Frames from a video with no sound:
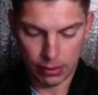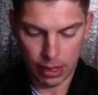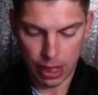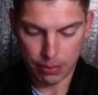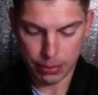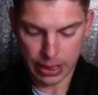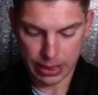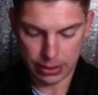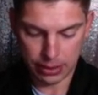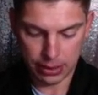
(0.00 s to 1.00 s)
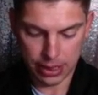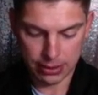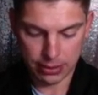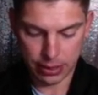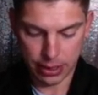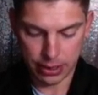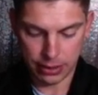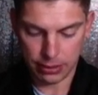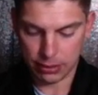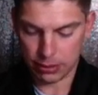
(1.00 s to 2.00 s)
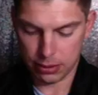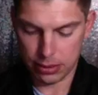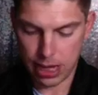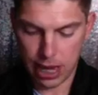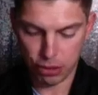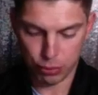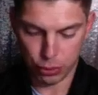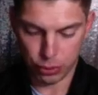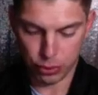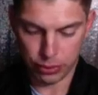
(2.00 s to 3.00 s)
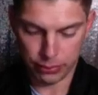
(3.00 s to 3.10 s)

a button that says dashboard.